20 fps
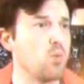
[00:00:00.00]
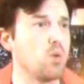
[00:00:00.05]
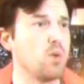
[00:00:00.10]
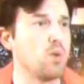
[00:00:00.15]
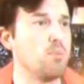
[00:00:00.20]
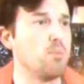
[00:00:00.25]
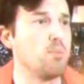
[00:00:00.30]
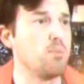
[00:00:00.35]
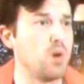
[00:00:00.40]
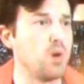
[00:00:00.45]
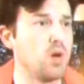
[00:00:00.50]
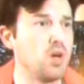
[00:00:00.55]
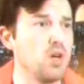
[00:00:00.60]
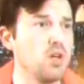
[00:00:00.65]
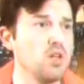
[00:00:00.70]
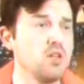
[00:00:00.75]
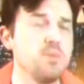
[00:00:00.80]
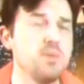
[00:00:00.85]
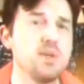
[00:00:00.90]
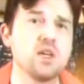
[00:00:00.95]
They were
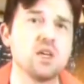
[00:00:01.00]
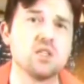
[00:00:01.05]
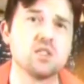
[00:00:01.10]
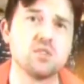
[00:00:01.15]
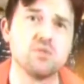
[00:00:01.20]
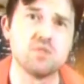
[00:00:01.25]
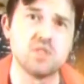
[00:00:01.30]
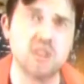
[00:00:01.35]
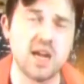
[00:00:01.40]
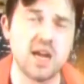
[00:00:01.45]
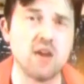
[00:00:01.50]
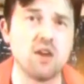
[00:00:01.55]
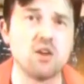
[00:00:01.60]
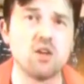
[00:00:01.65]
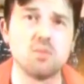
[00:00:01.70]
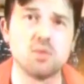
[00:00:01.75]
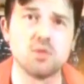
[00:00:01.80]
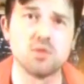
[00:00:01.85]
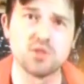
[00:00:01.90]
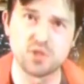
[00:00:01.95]
burned because of
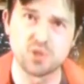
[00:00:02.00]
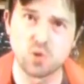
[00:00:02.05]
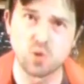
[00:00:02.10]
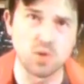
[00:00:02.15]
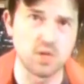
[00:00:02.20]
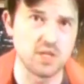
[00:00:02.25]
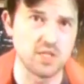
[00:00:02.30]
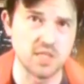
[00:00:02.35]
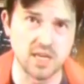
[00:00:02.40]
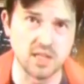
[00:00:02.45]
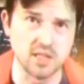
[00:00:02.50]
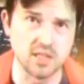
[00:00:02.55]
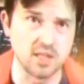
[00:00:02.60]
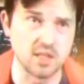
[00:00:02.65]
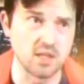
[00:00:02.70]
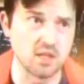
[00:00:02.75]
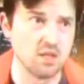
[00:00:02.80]
terrible storytelling.